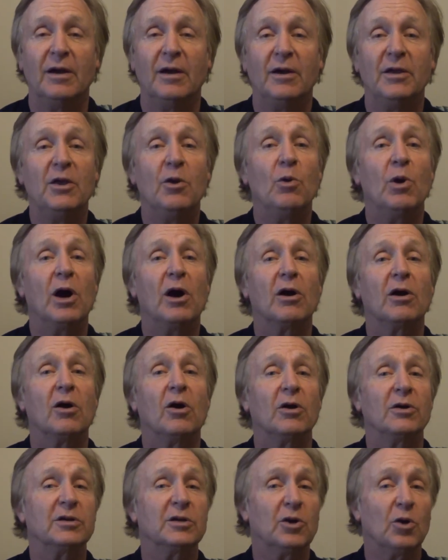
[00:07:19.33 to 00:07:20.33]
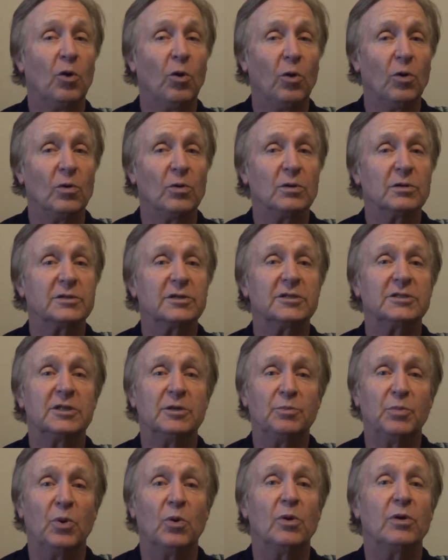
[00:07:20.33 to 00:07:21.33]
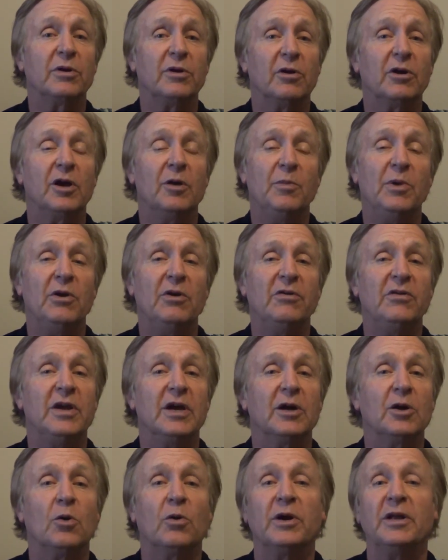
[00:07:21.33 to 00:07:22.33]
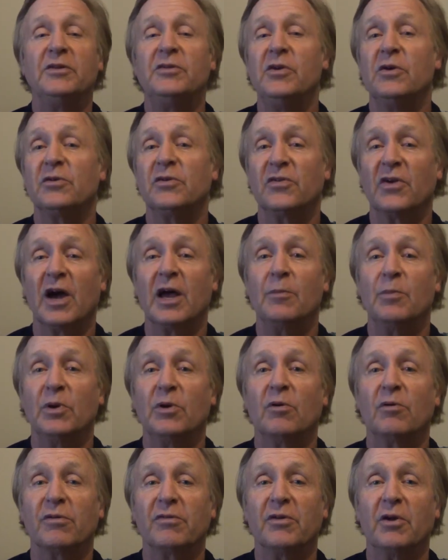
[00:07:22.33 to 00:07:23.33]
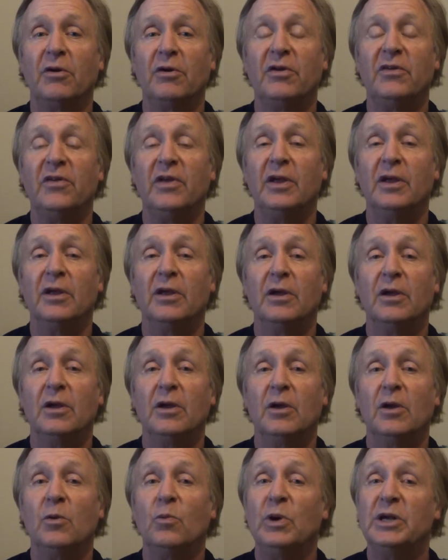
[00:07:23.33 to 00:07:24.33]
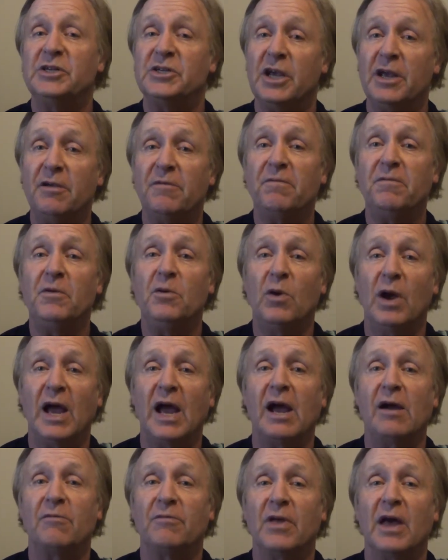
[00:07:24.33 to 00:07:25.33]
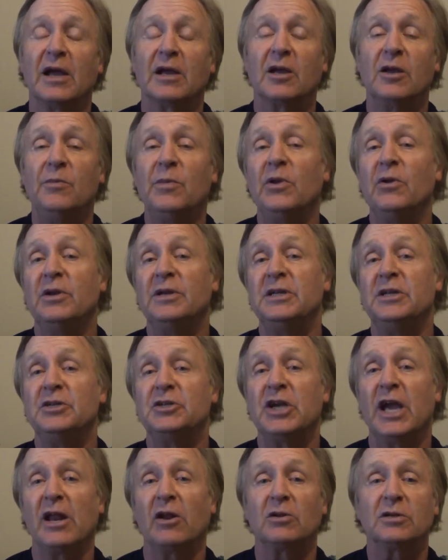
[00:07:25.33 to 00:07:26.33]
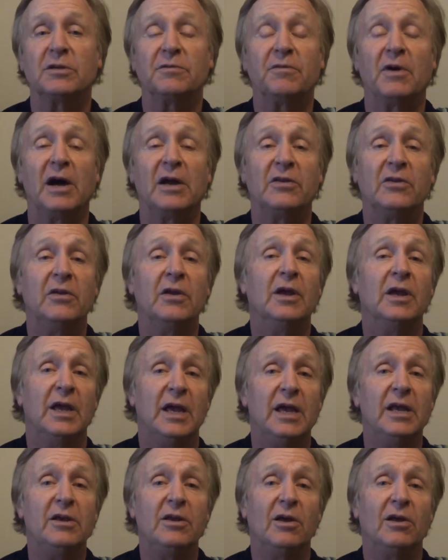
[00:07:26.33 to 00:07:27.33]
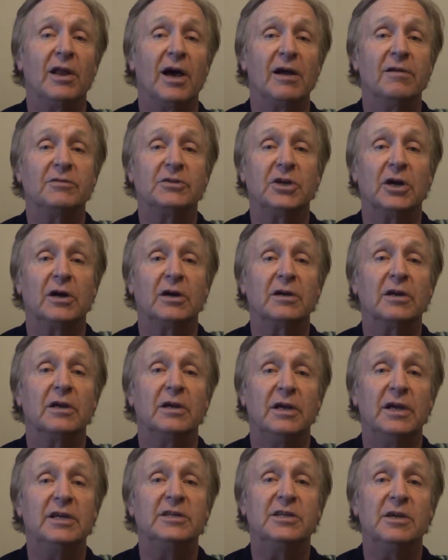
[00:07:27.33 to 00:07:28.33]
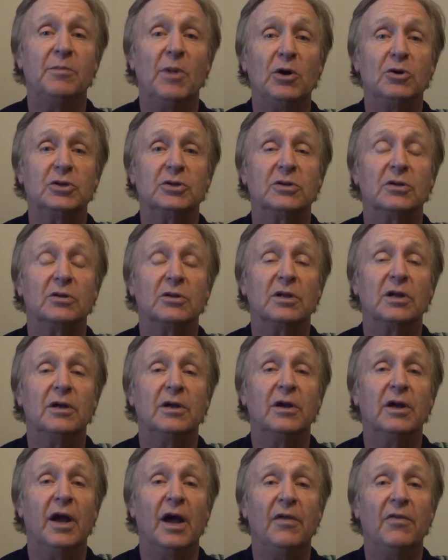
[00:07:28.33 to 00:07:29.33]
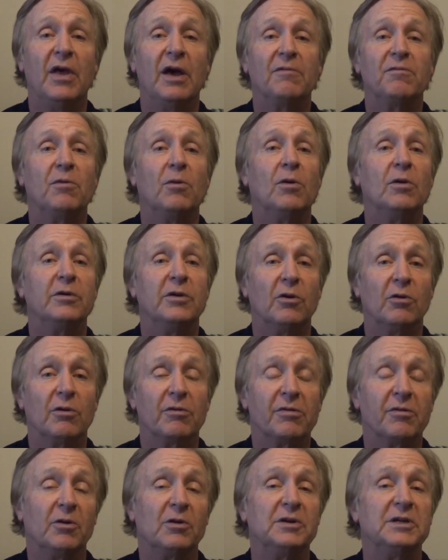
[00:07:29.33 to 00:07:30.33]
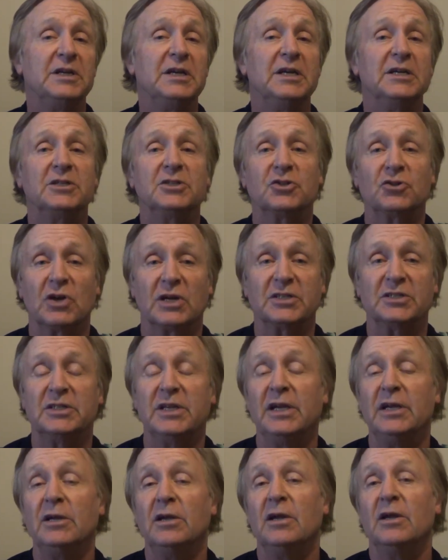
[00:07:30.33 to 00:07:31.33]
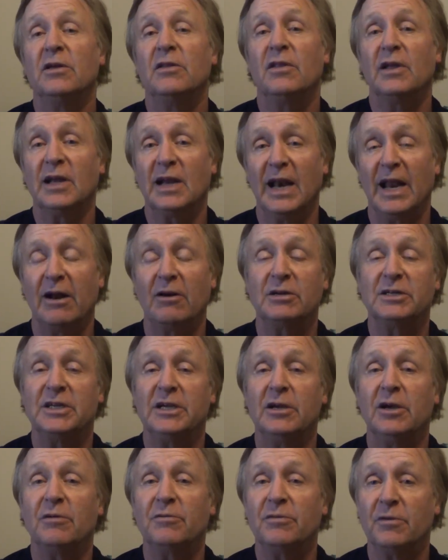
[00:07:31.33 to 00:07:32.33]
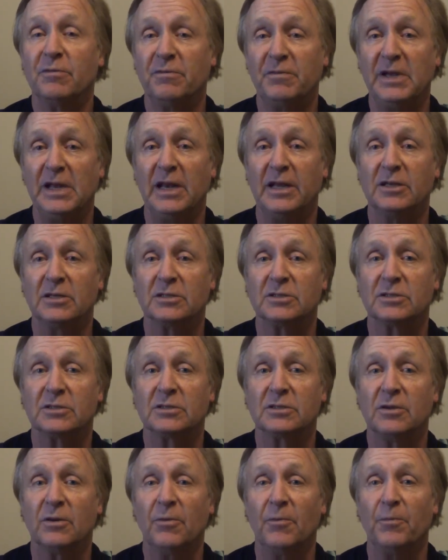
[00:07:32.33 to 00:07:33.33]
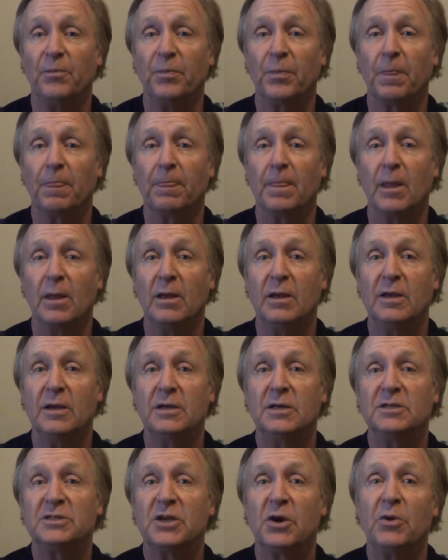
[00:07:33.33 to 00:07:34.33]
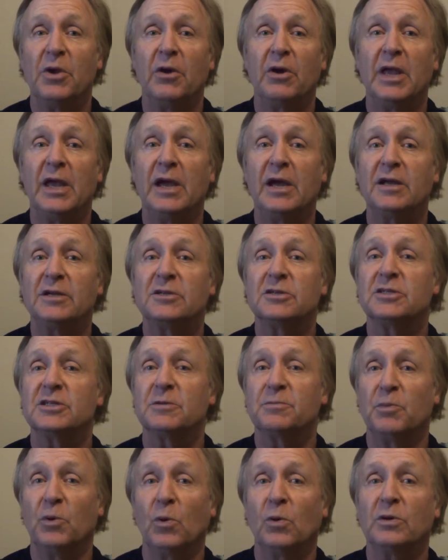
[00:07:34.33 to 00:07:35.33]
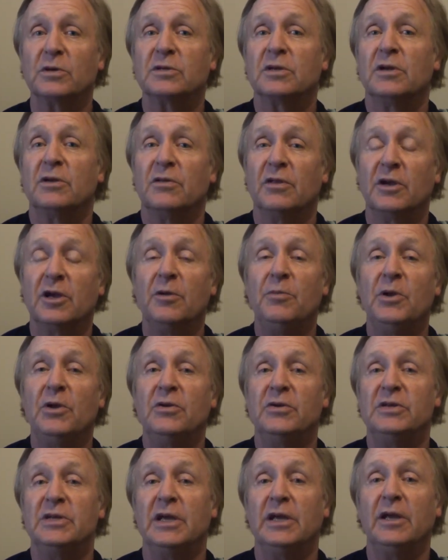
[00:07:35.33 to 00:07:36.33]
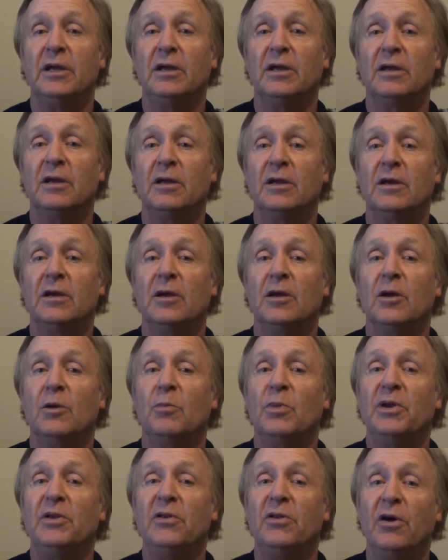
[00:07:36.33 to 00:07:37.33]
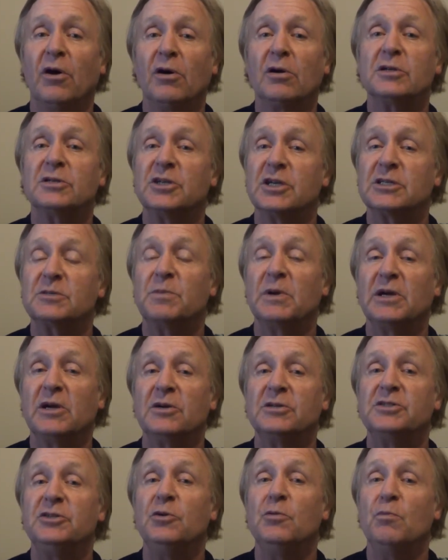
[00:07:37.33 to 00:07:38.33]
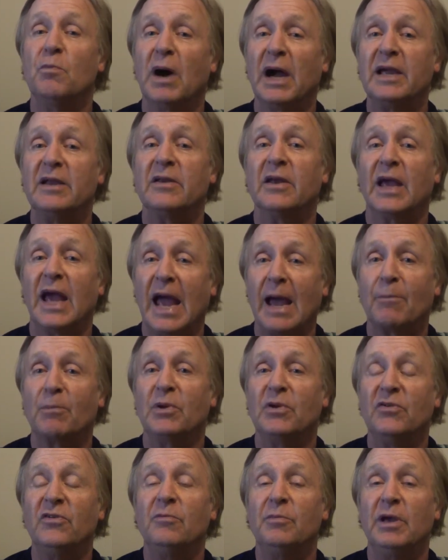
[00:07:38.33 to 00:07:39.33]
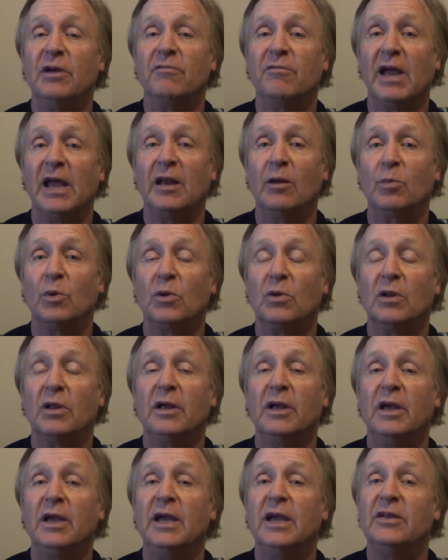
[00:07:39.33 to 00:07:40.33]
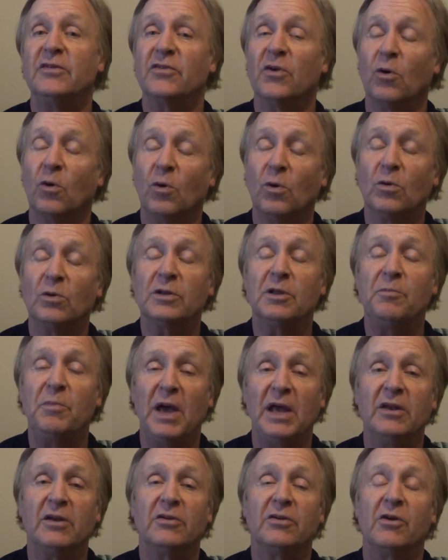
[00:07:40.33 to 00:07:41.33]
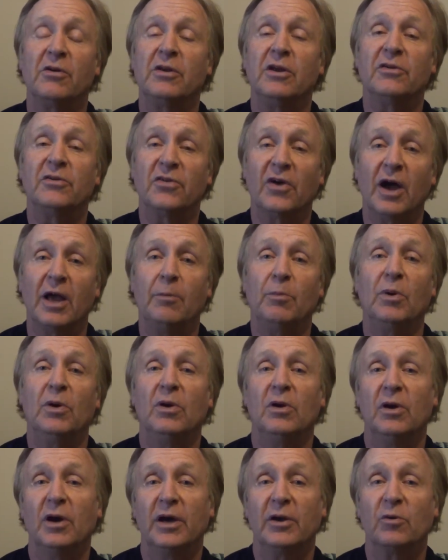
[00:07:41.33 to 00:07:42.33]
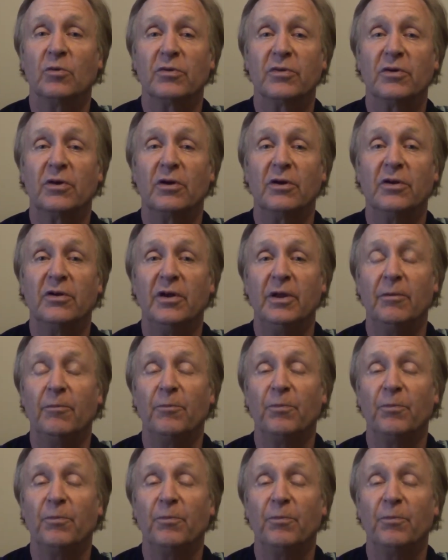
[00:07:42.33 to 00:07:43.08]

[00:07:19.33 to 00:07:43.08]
You are on call to support your community according to your type and authority, which, if you have that community channel defined in your life chart, is emotional, and therefore your authority is trusting the clarity of your feelings. So you're here to support the community, but not just because you might happen to be available. It's all dependent on your type and authority.